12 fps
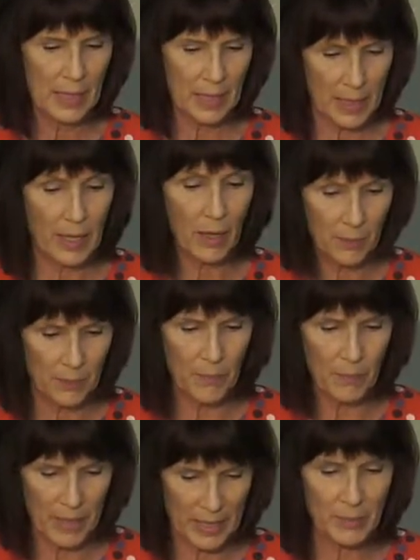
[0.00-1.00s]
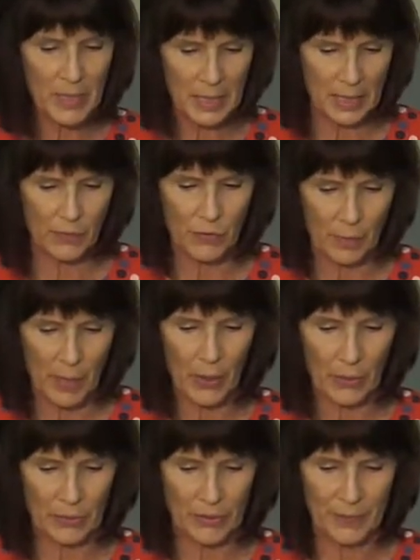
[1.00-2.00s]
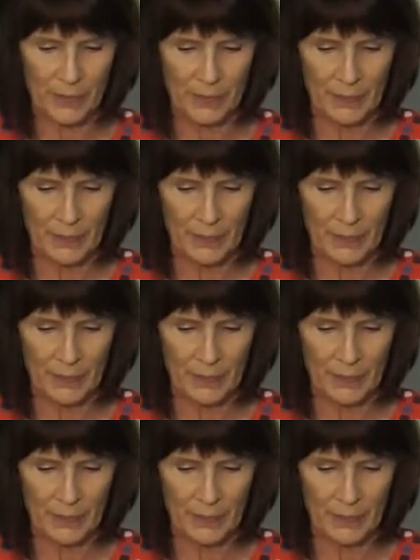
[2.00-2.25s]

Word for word: uh, help make meaning for both.